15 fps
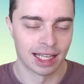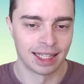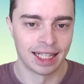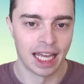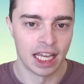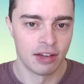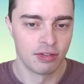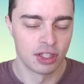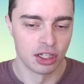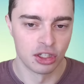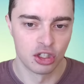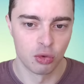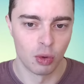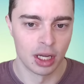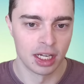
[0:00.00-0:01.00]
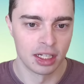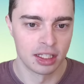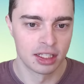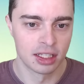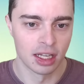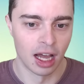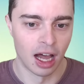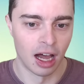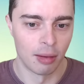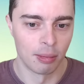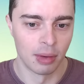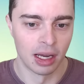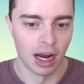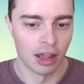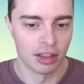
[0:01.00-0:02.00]
leaves and twigs
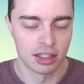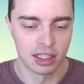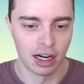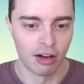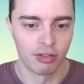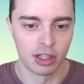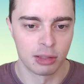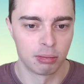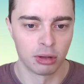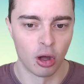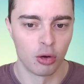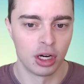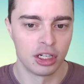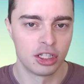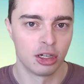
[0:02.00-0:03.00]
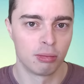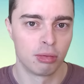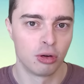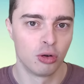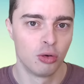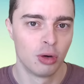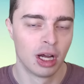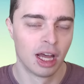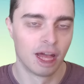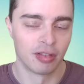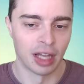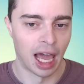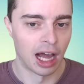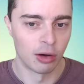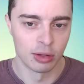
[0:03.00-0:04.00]
and other stuff that's blown into your pool,
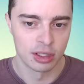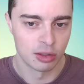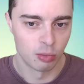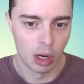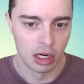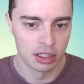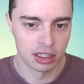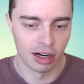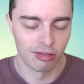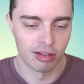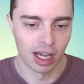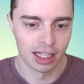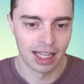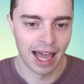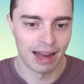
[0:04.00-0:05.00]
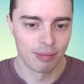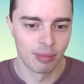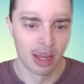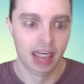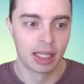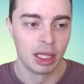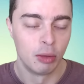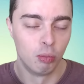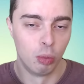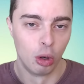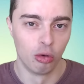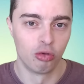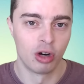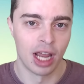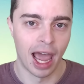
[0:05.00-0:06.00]
flowers and stuff like that. It will
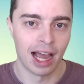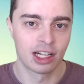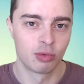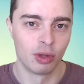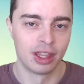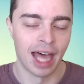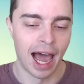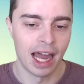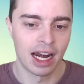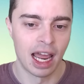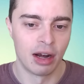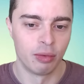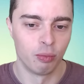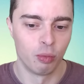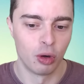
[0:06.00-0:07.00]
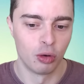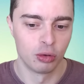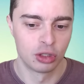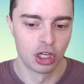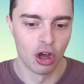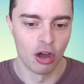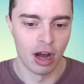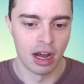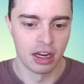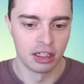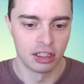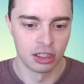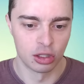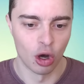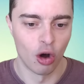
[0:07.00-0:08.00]
react with that and will turn any
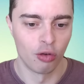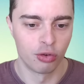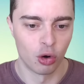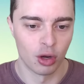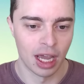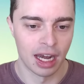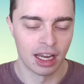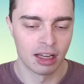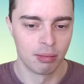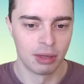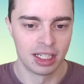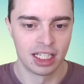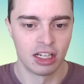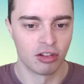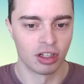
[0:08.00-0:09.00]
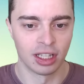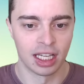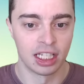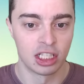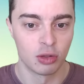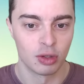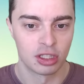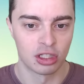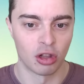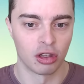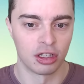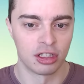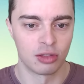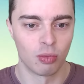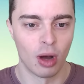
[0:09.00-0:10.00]
dissolved organic material into a solid
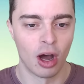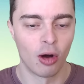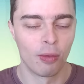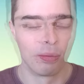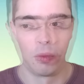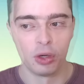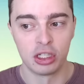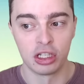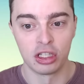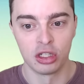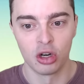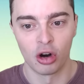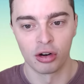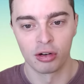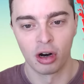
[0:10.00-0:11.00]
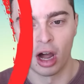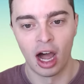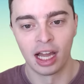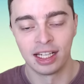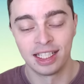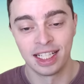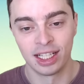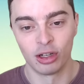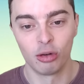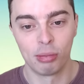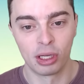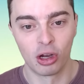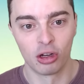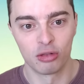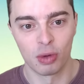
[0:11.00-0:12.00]
as well, which is not ideal
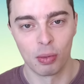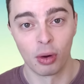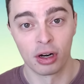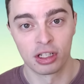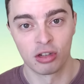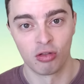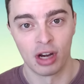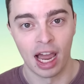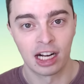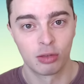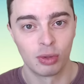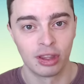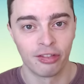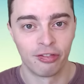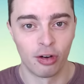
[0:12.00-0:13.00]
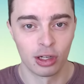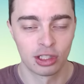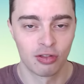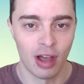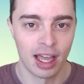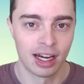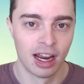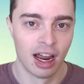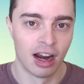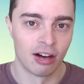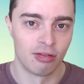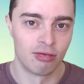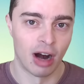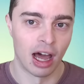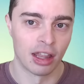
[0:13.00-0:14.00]
because we want it to react with the phosphate
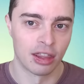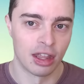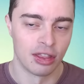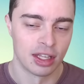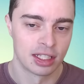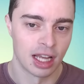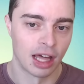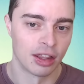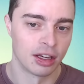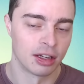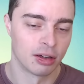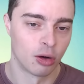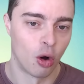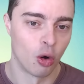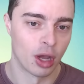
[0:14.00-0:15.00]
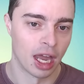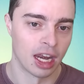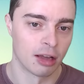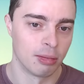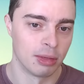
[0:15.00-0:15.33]
rather than this other organic